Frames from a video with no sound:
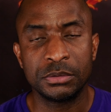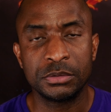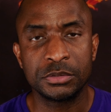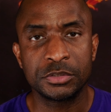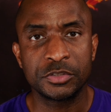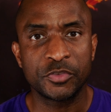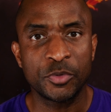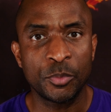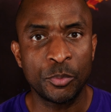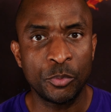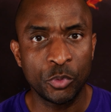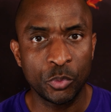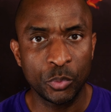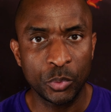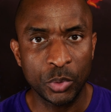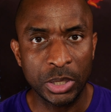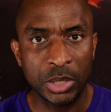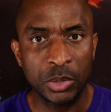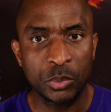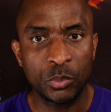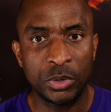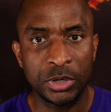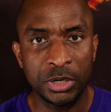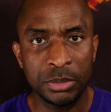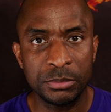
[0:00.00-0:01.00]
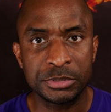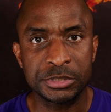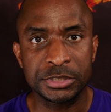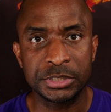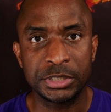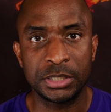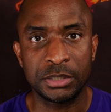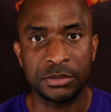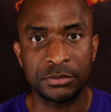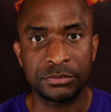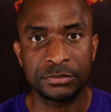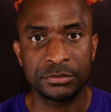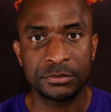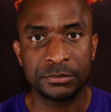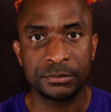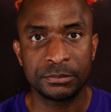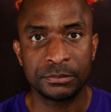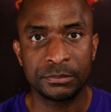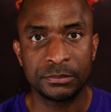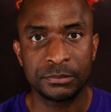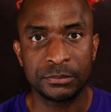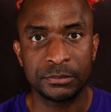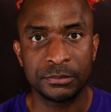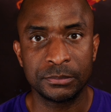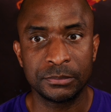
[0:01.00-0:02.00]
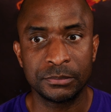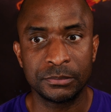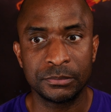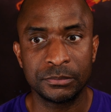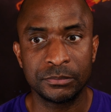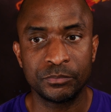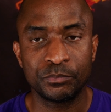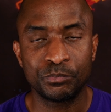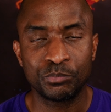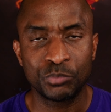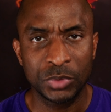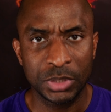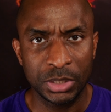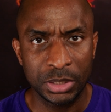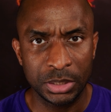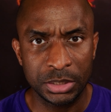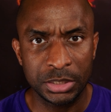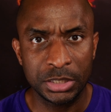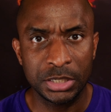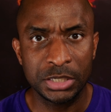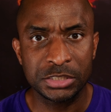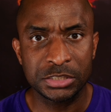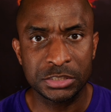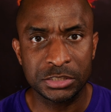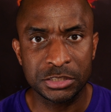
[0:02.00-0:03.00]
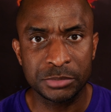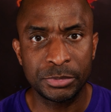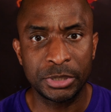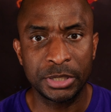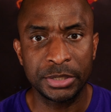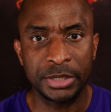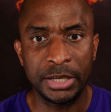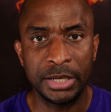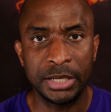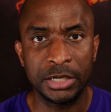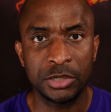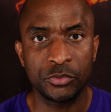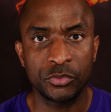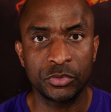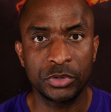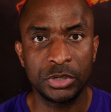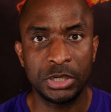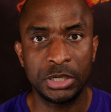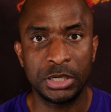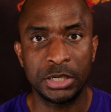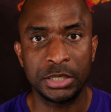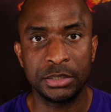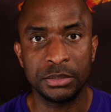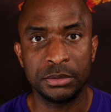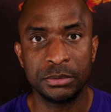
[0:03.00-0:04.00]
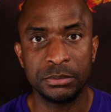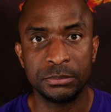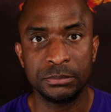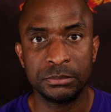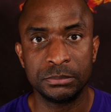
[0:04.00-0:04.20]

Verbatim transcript: It's from a wicked one himself. It tells us about the hand of God. It